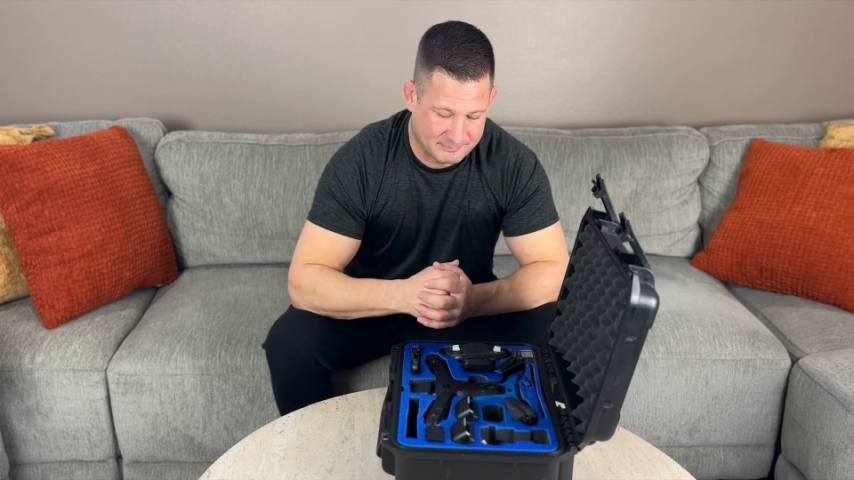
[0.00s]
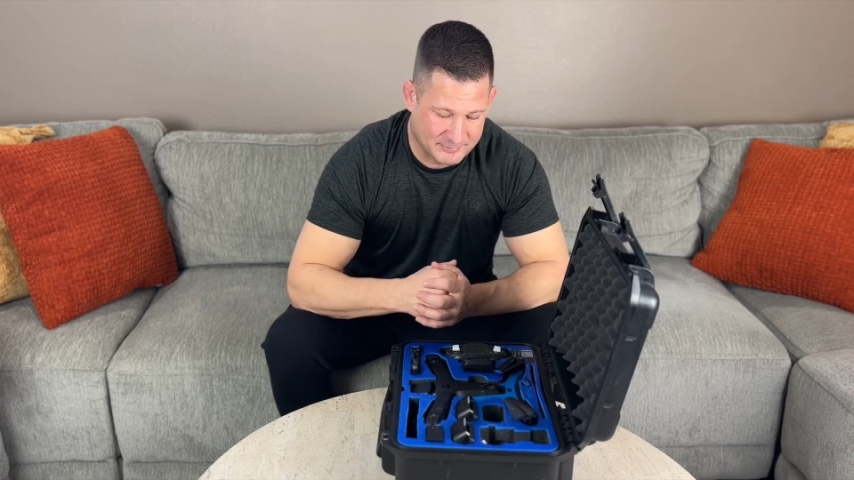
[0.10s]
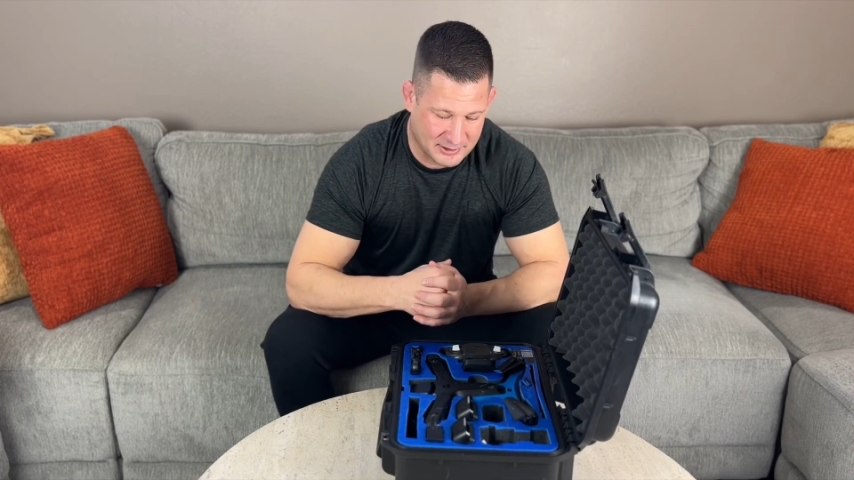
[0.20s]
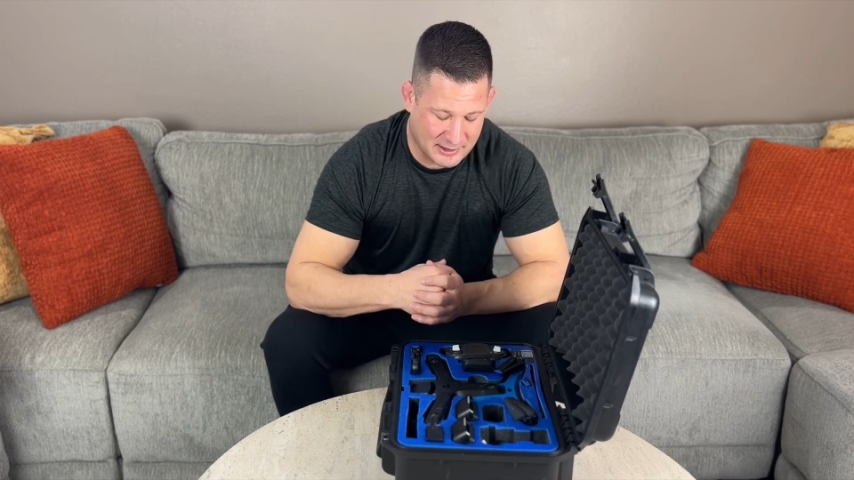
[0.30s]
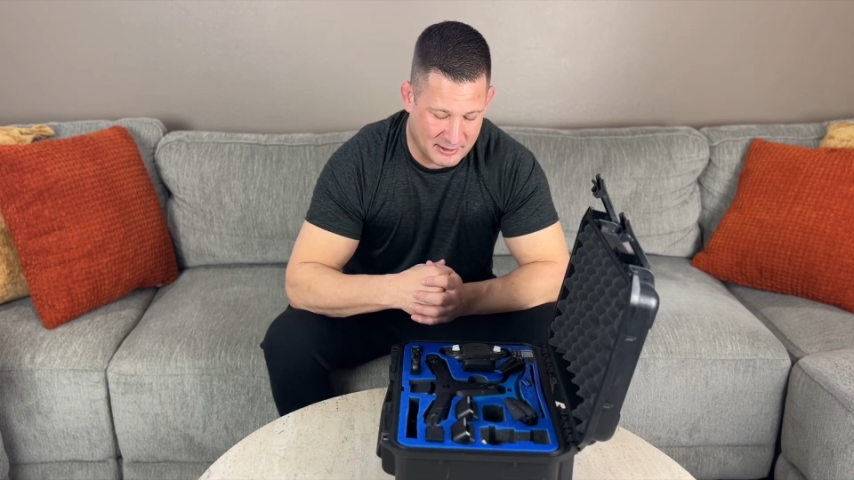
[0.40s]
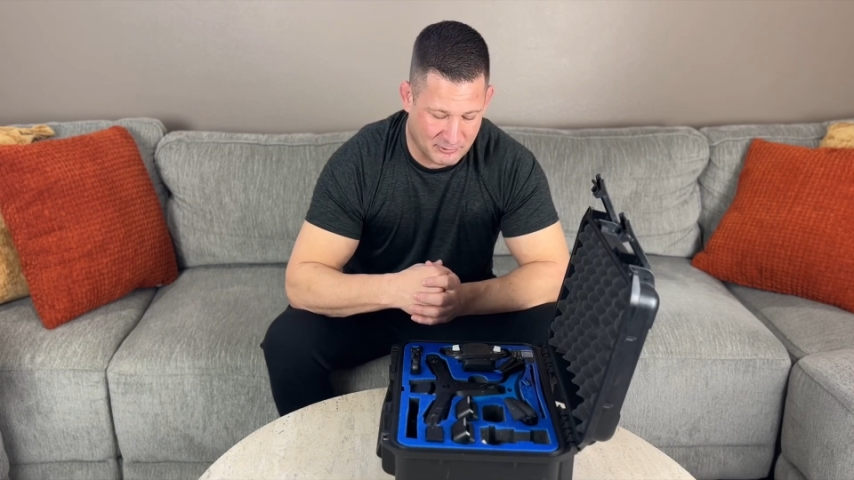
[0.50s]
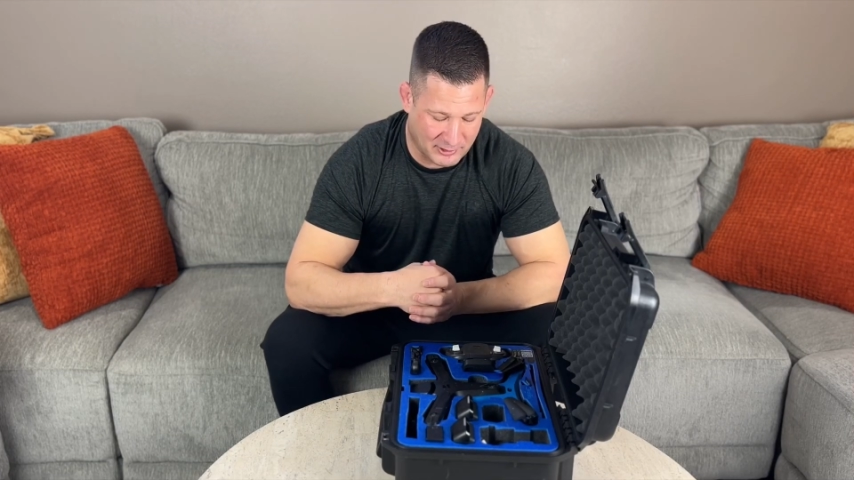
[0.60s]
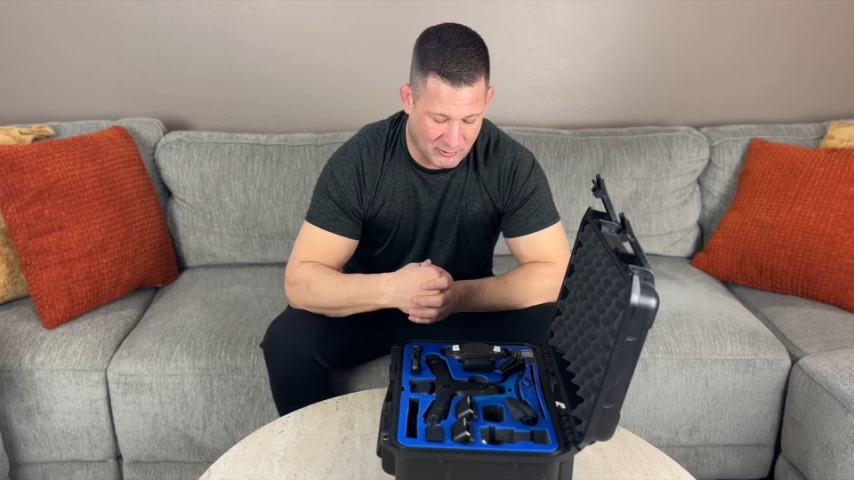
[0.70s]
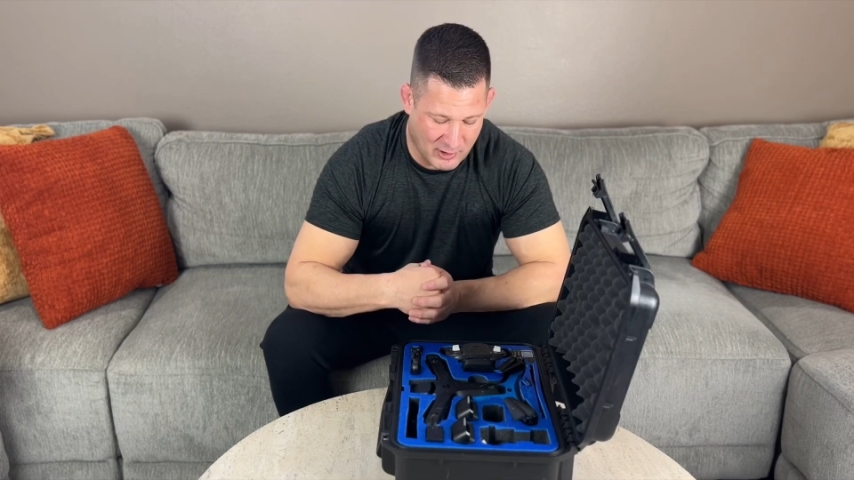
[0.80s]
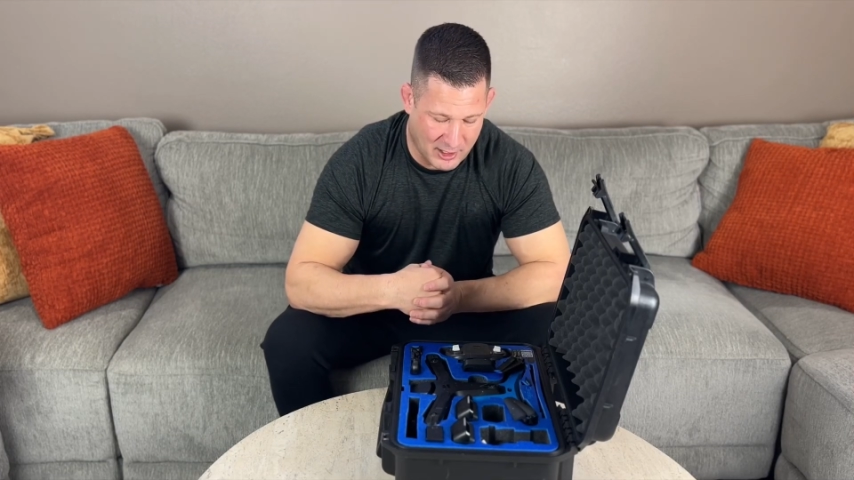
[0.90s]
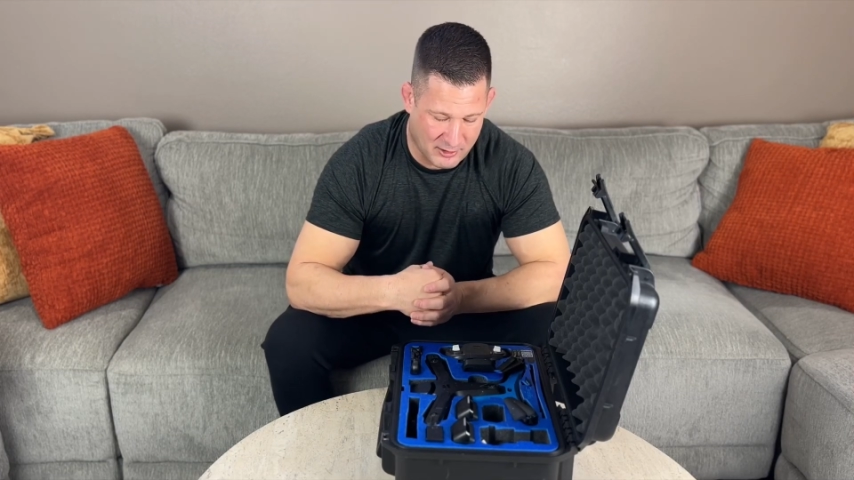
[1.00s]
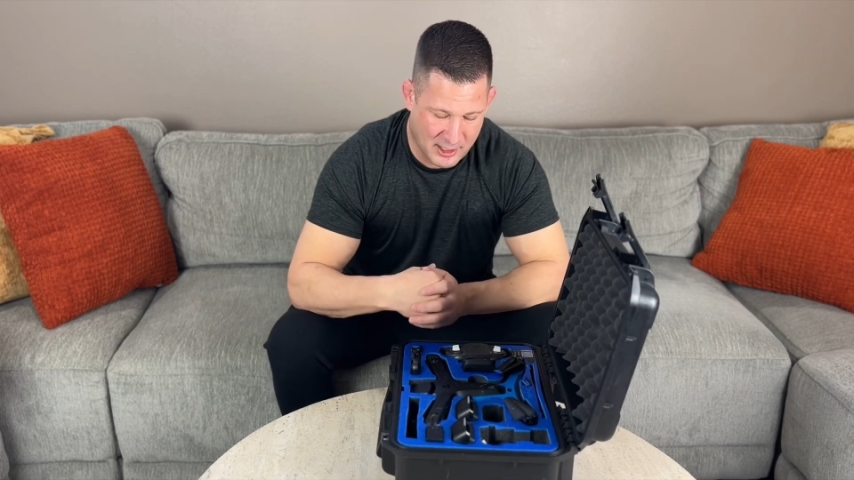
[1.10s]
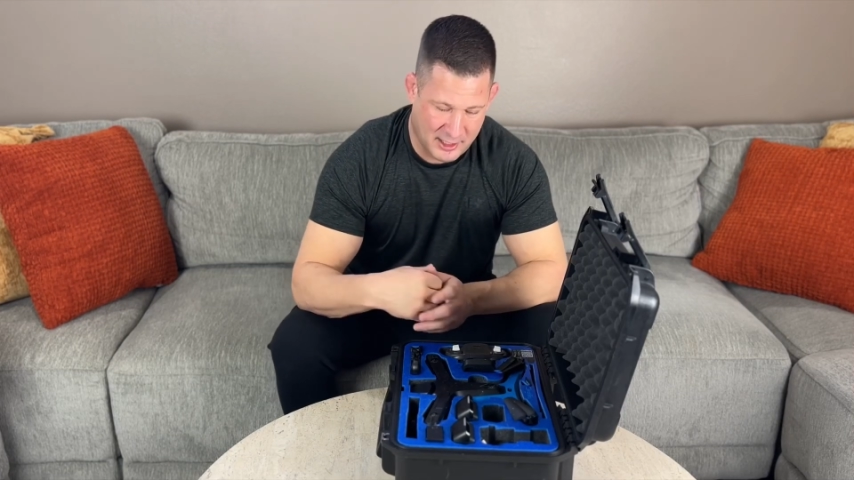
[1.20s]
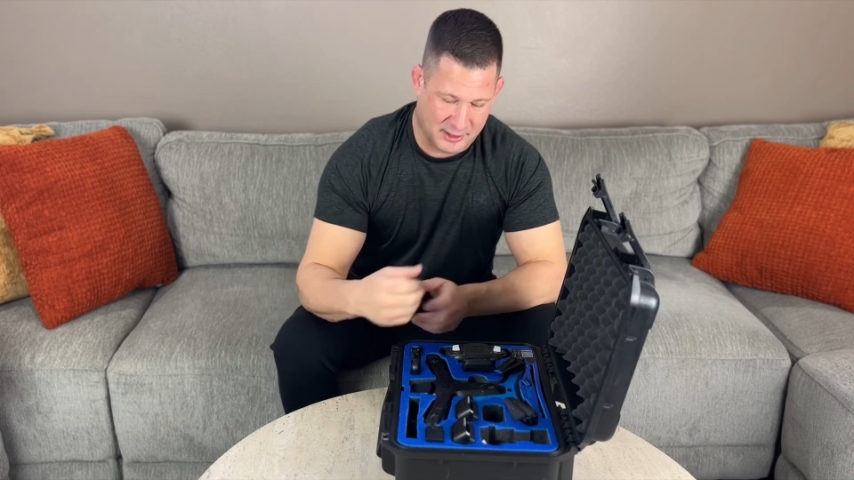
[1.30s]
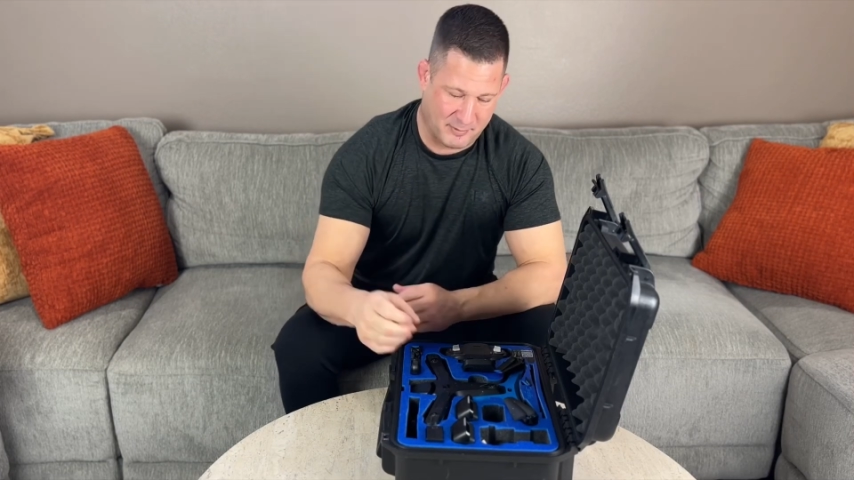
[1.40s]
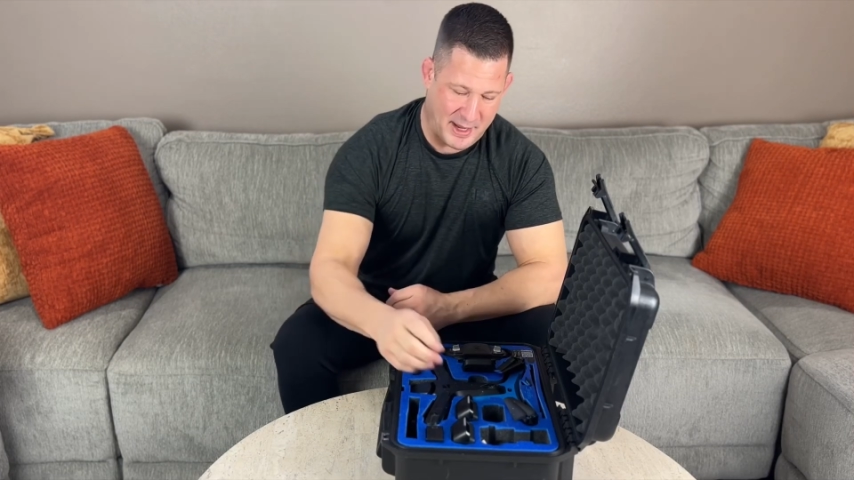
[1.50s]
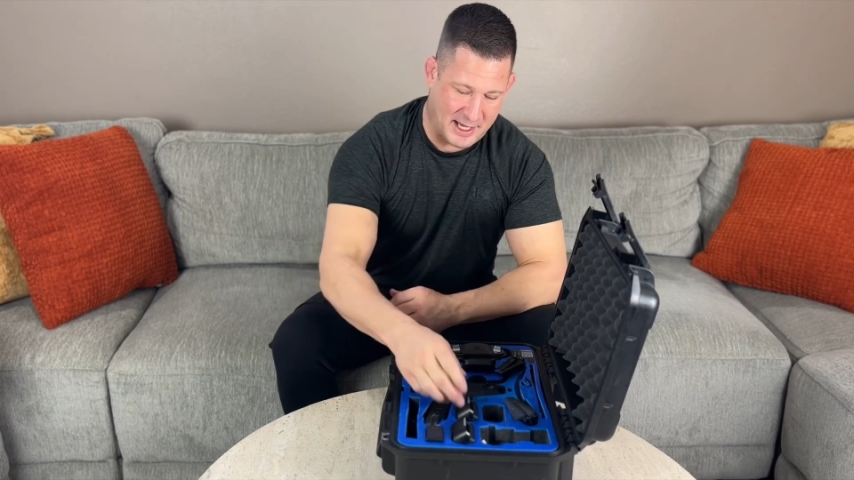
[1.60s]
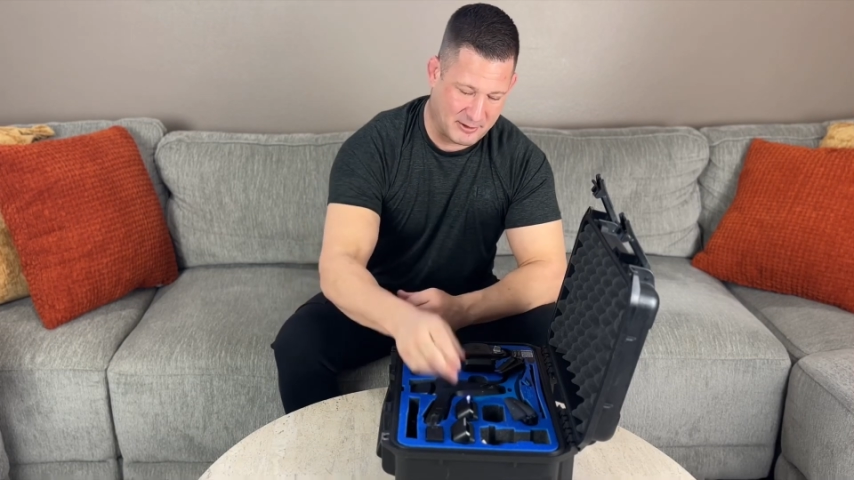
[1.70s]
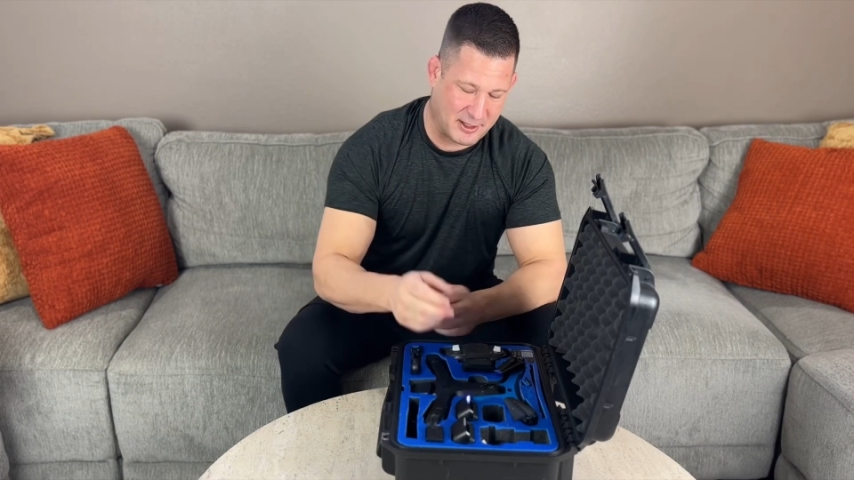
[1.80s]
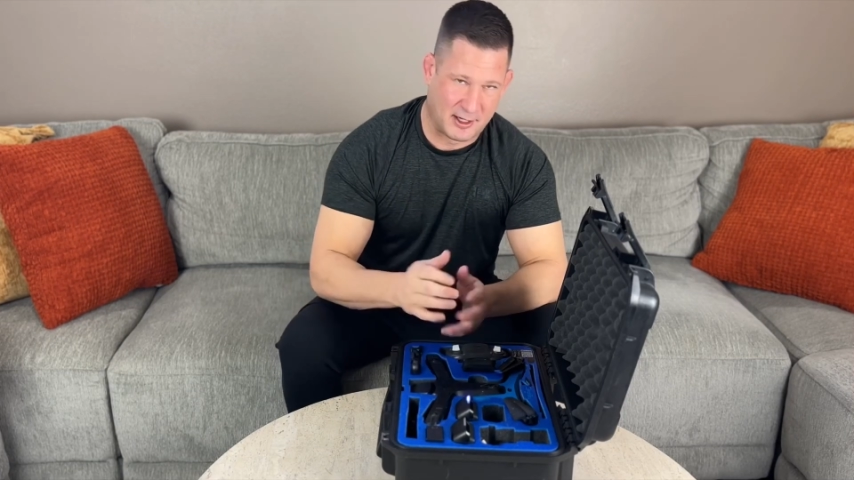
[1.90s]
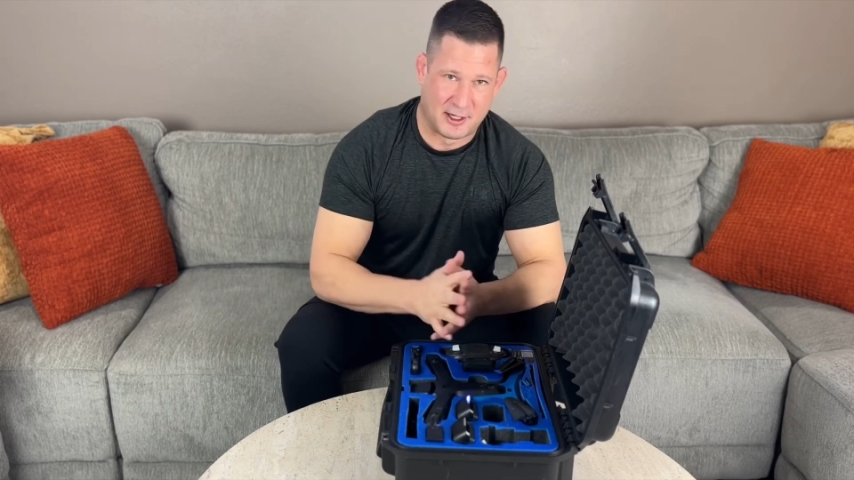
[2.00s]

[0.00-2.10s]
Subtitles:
It's done really well. The battery